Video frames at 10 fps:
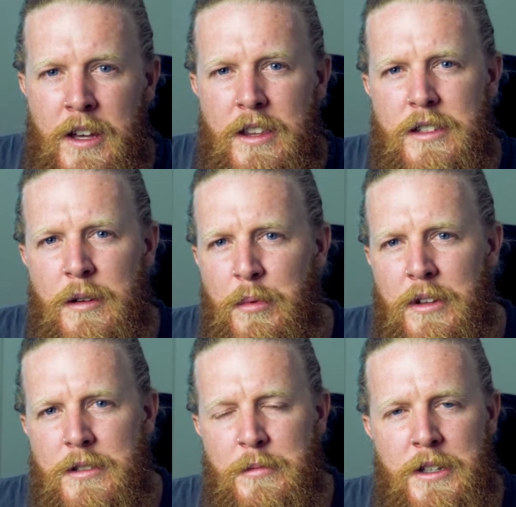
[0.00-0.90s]
The
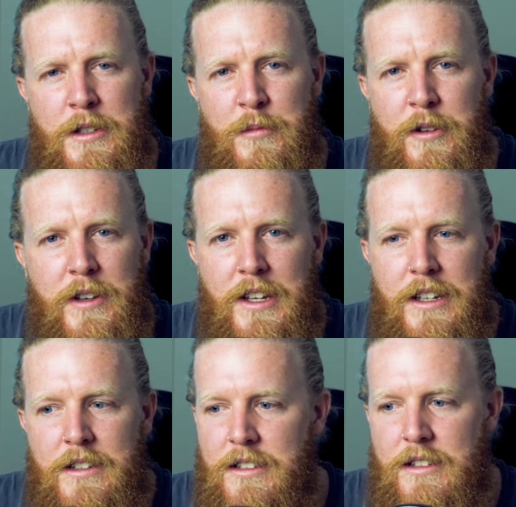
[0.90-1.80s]
symbolism in this movie
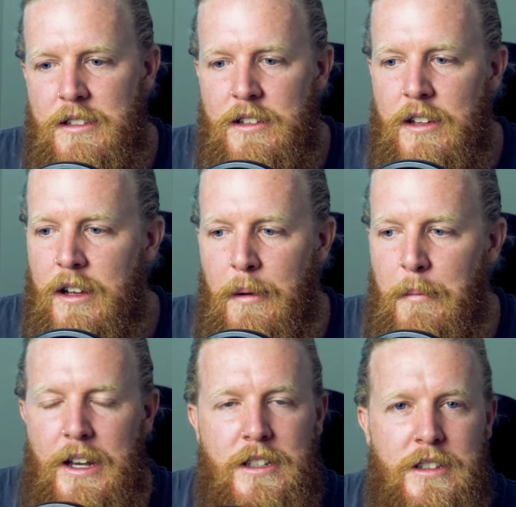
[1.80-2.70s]
is
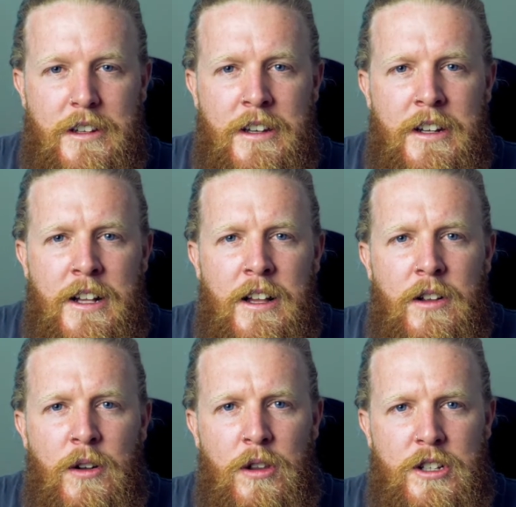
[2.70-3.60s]
amazing.
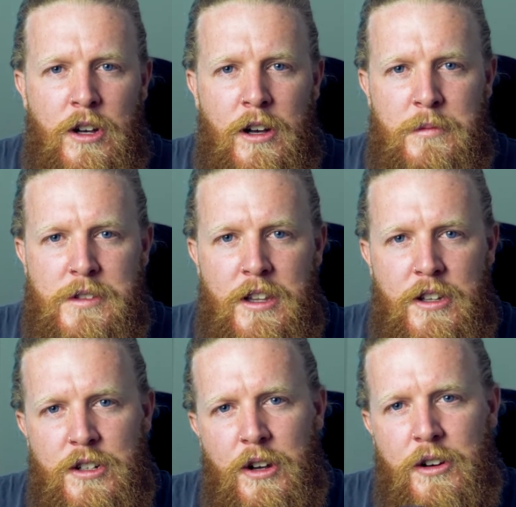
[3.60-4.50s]
All the times that
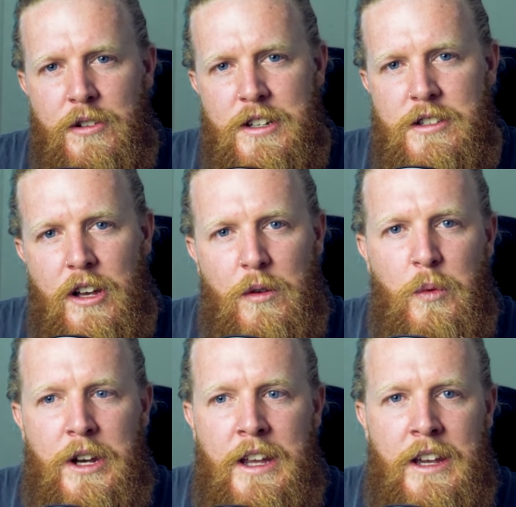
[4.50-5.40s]
the Joker is like
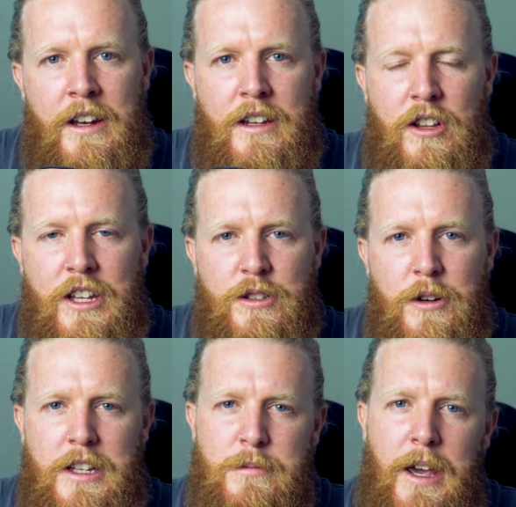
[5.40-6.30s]
winning and he's
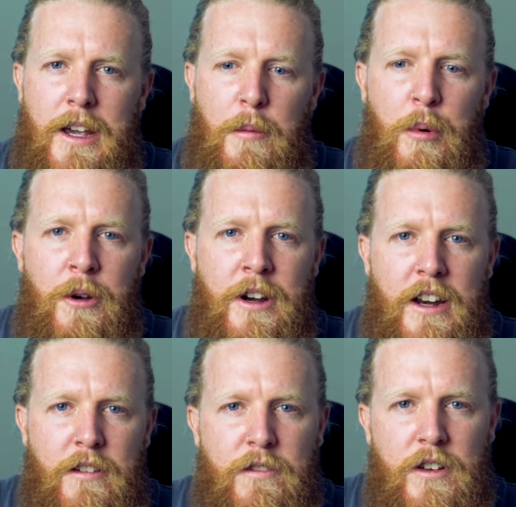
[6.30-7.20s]
got his makeup on and
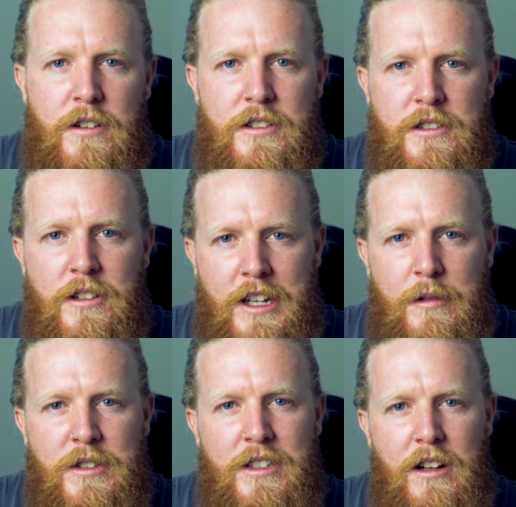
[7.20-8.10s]
he feels like
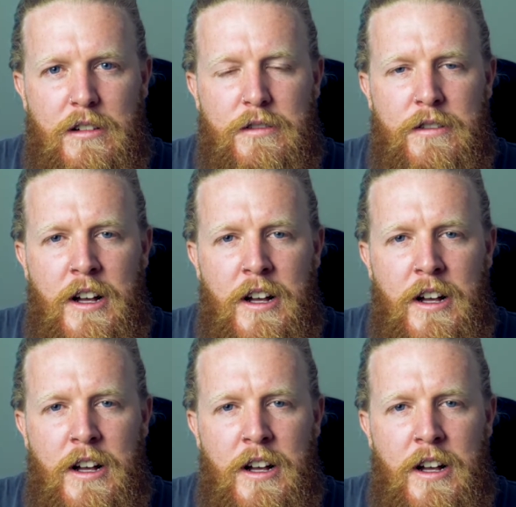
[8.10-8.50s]
himself,